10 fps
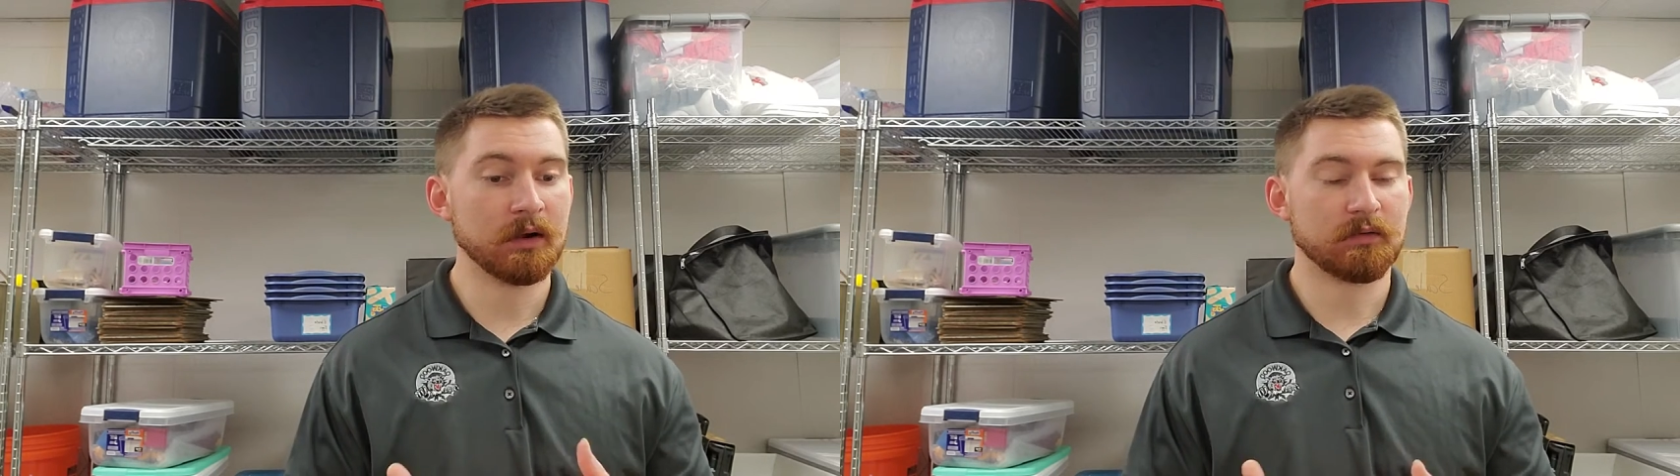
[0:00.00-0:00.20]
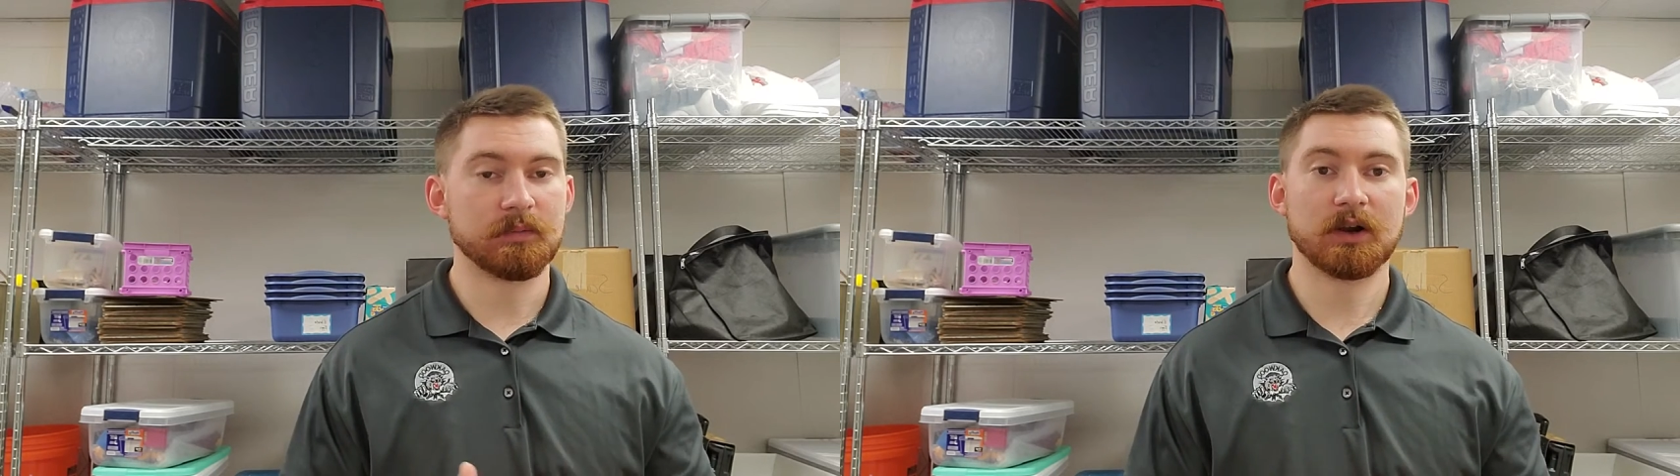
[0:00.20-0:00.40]

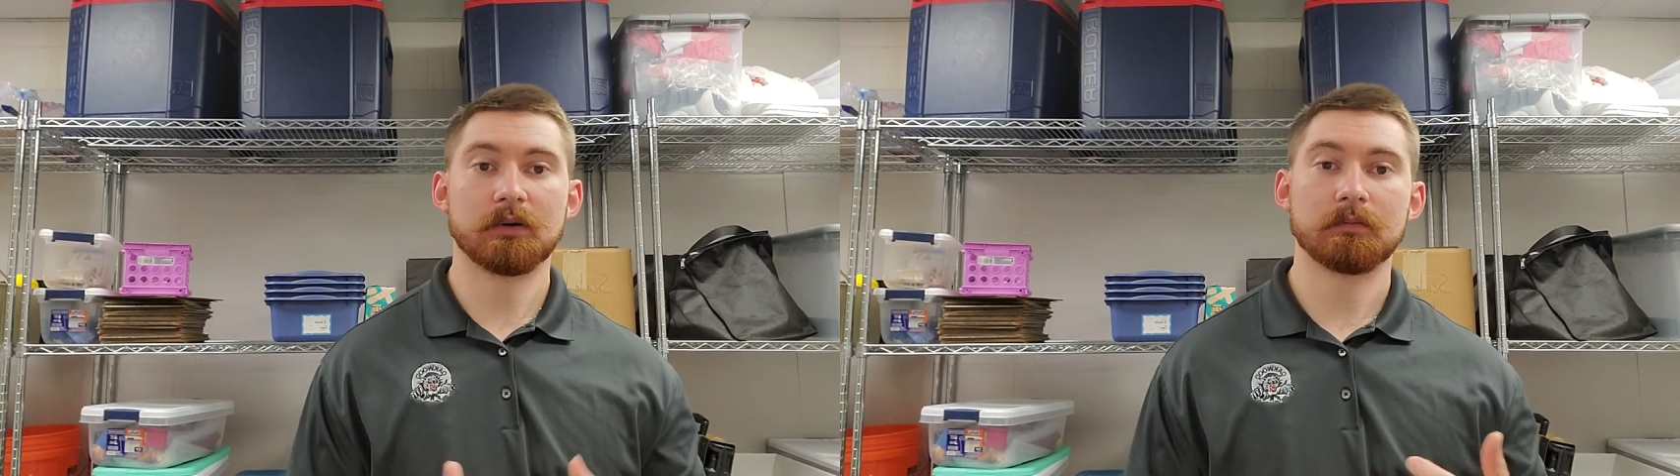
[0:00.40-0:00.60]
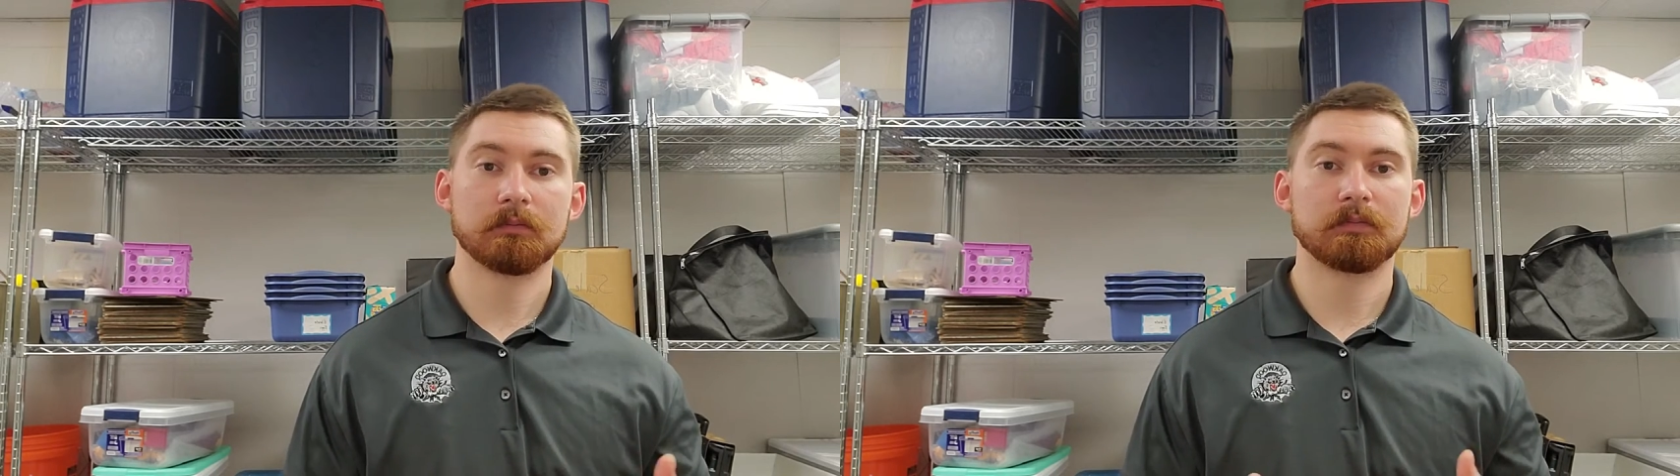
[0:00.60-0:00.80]
From
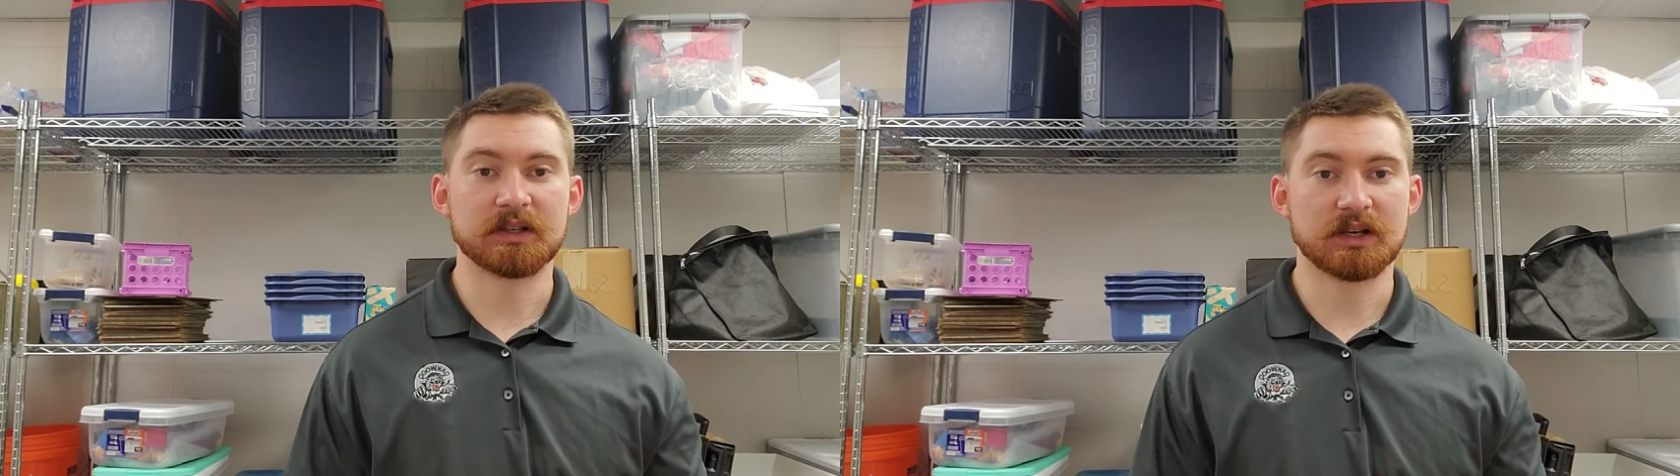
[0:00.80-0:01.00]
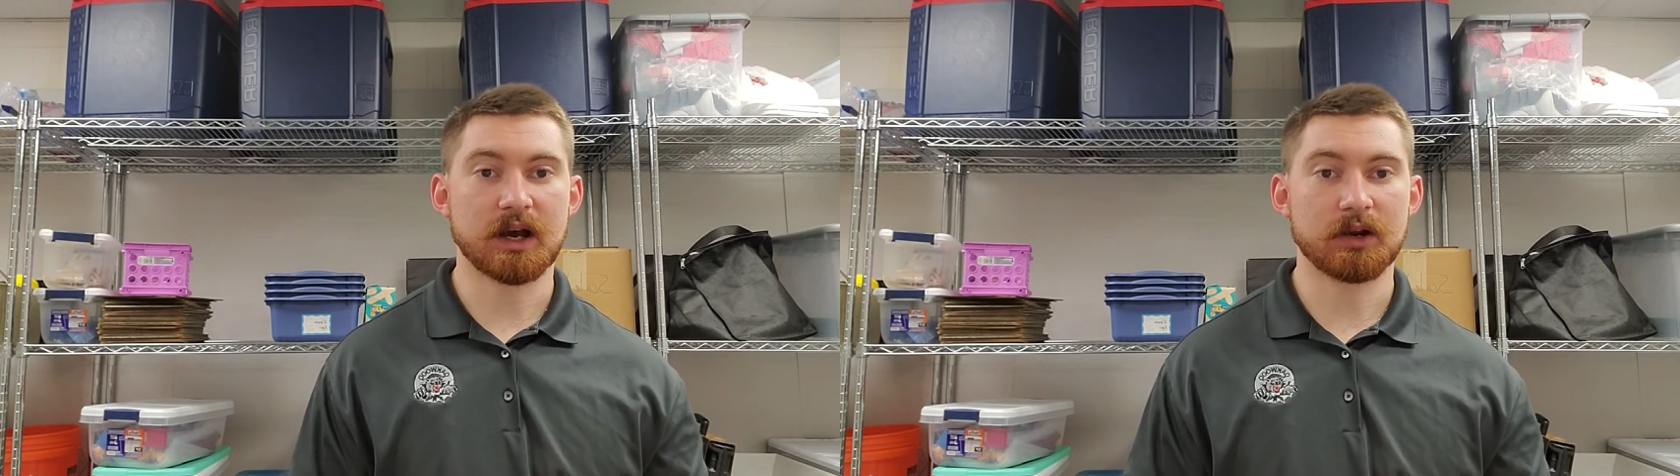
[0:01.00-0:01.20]
there,
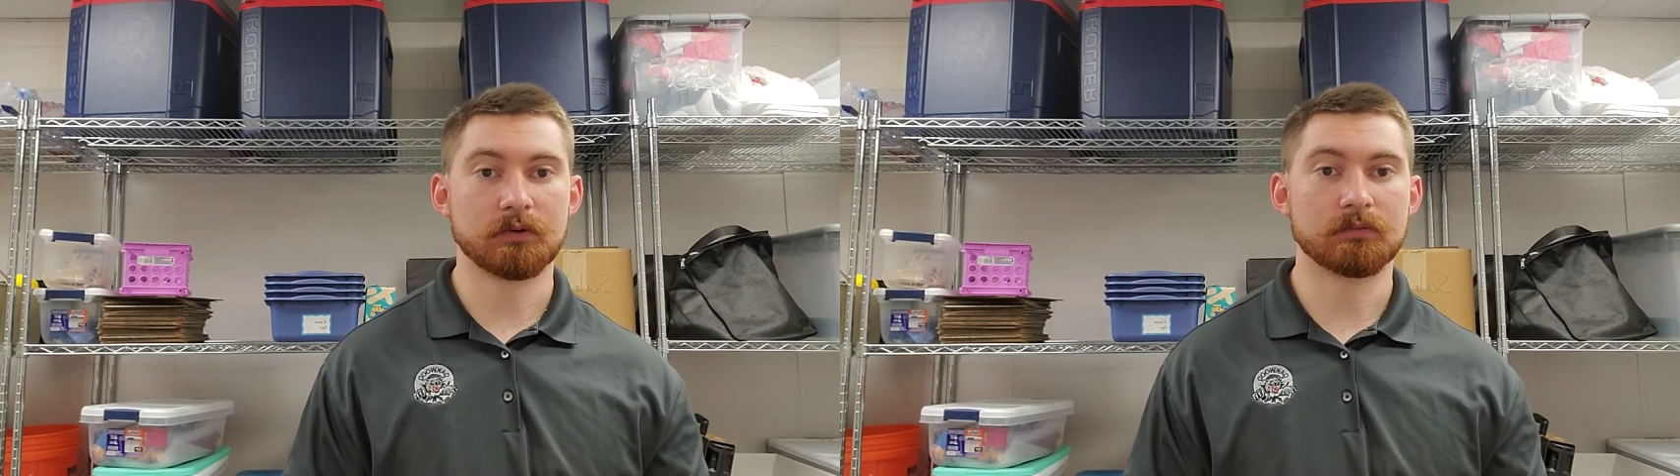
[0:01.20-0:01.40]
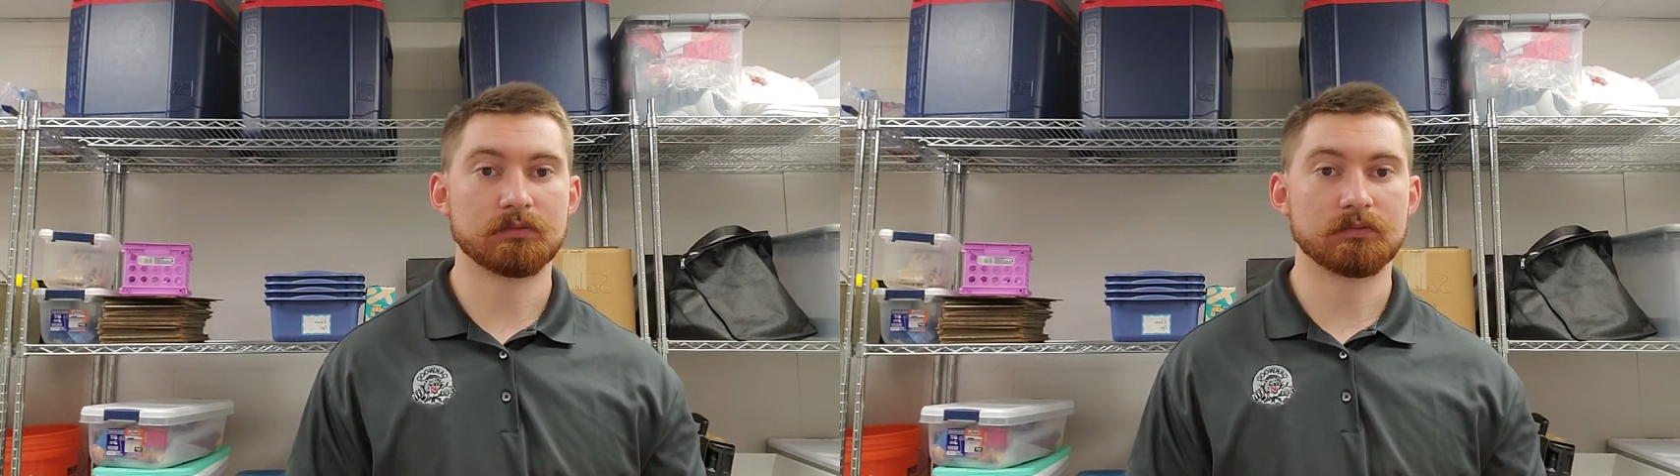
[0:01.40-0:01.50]
pizzicato,